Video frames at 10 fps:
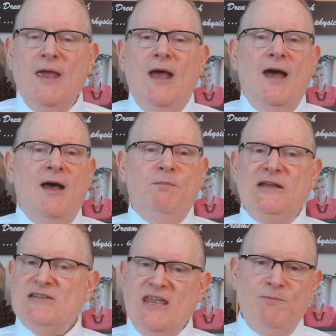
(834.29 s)
Uh,
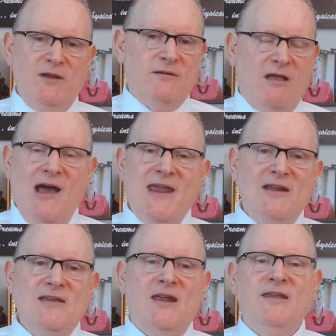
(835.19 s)
please keep it
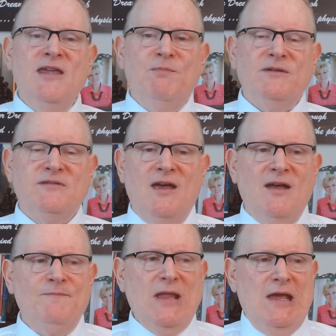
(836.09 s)
kindly and keep it uh,